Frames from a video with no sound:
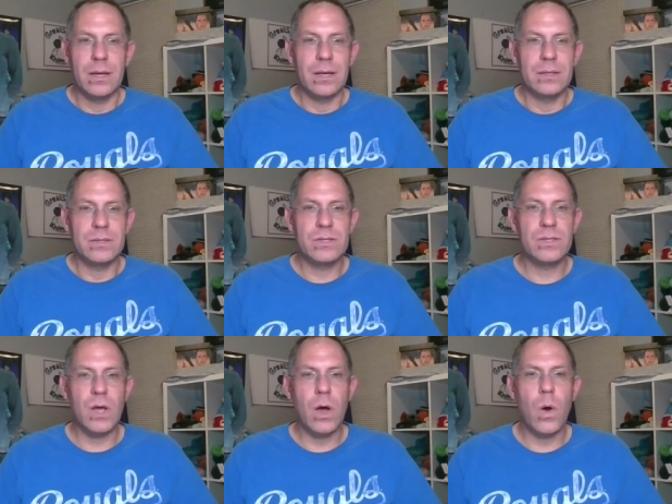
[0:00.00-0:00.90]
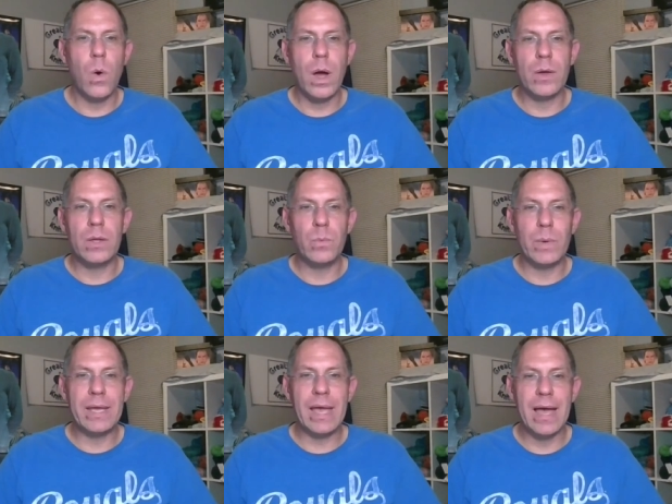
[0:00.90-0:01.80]
So
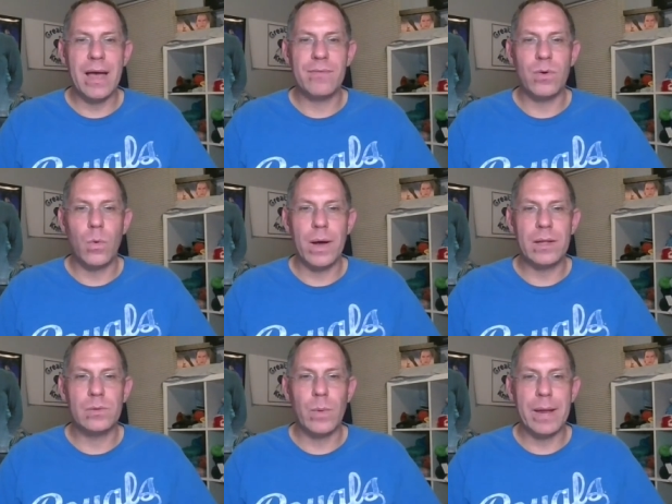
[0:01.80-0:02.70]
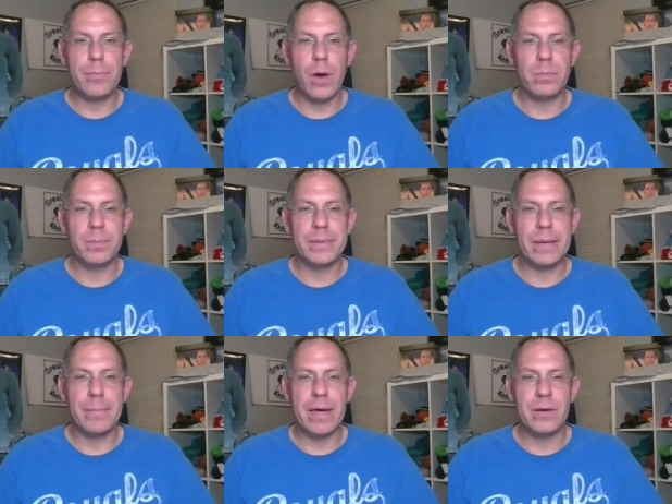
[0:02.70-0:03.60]
we have whiled away probably
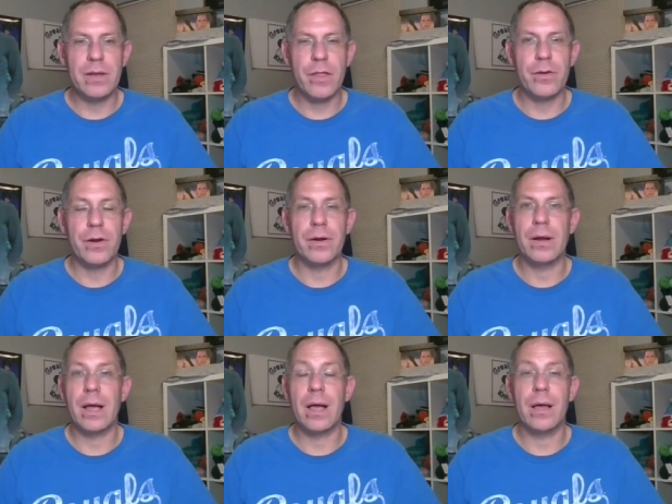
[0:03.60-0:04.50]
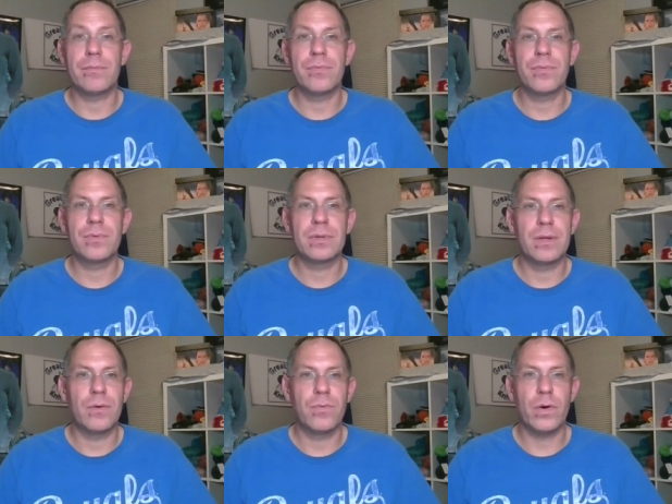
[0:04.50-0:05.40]
about another
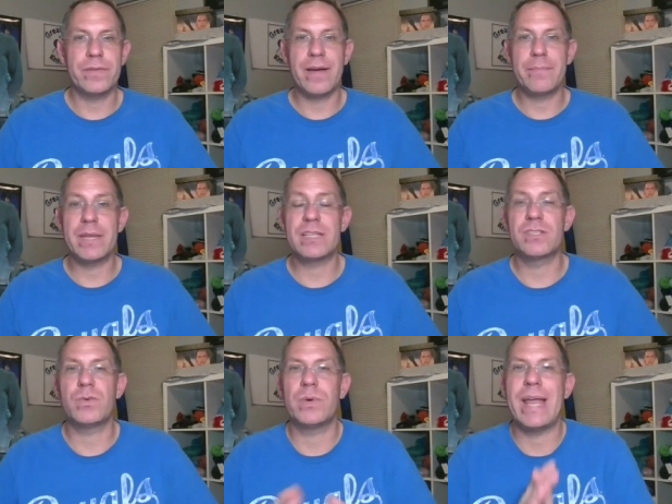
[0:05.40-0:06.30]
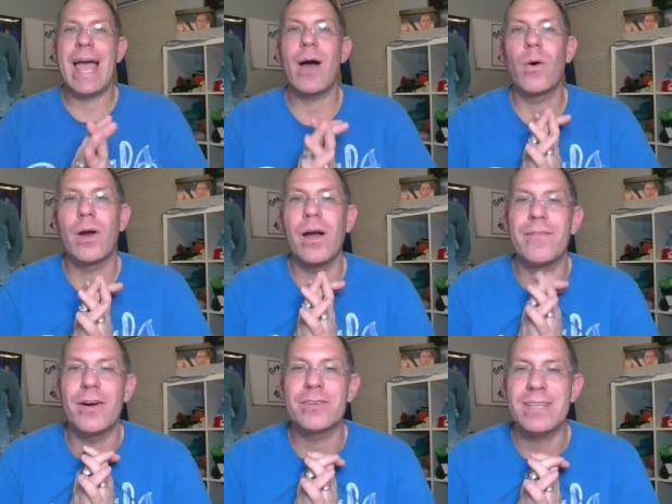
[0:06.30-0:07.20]
45 minutes to an hour
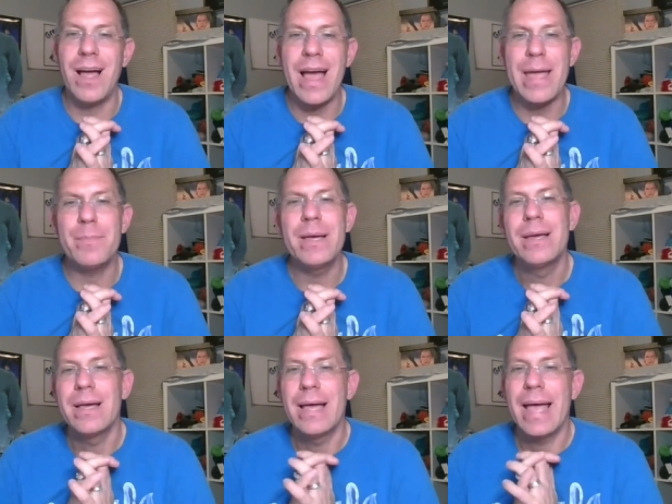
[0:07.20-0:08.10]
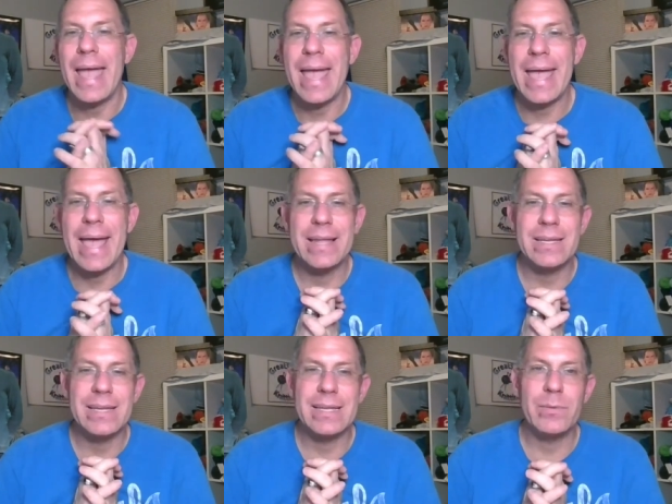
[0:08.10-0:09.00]
of our time,
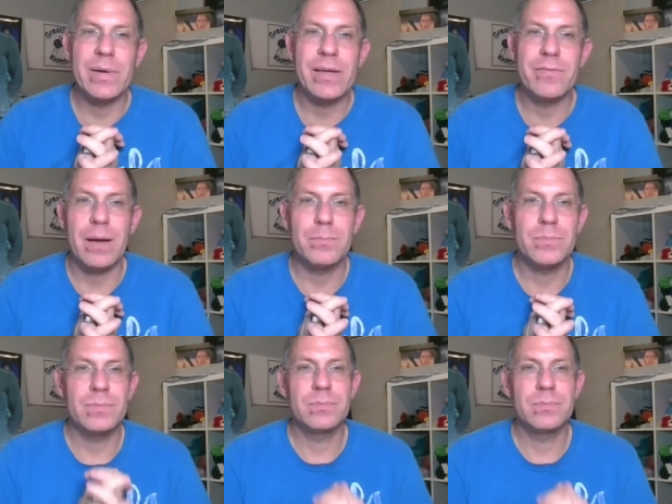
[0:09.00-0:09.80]
and we have come